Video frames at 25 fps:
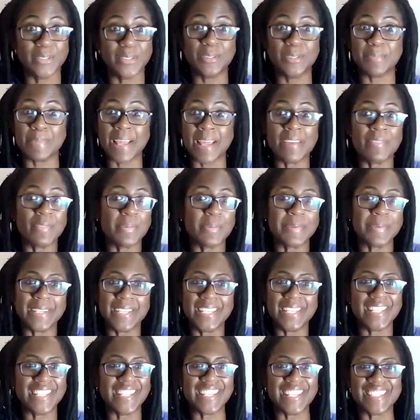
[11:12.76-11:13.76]
students,
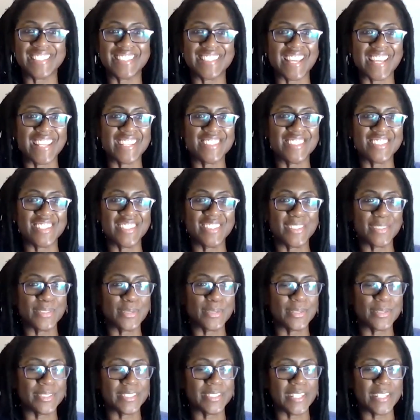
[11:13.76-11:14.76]
everybody, like they shut
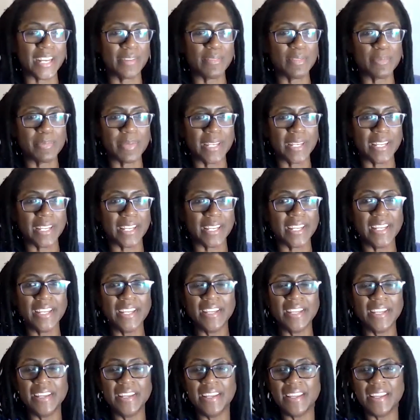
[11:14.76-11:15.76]
their doors to everybody
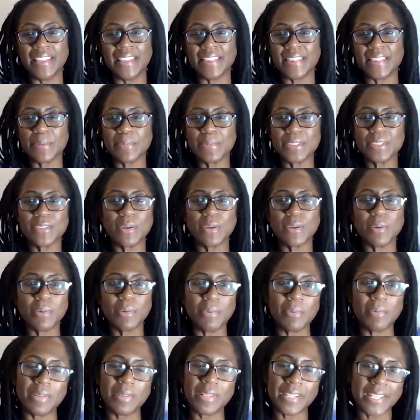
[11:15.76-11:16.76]
there was a
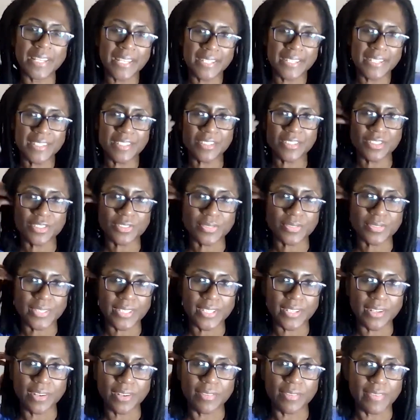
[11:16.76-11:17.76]
whole
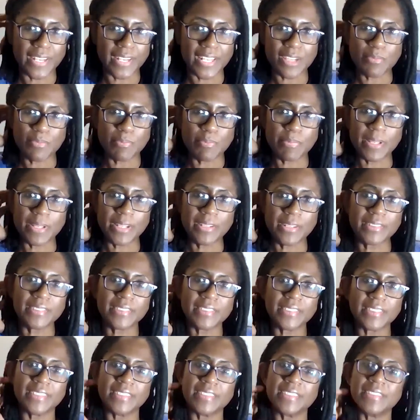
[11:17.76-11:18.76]
industry already
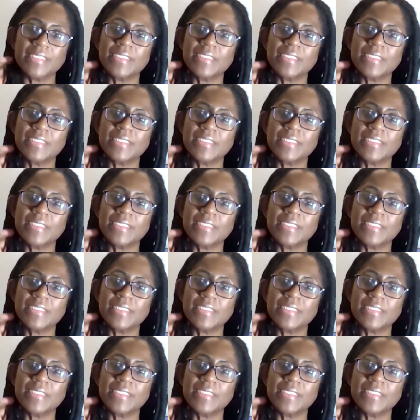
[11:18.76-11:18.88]
built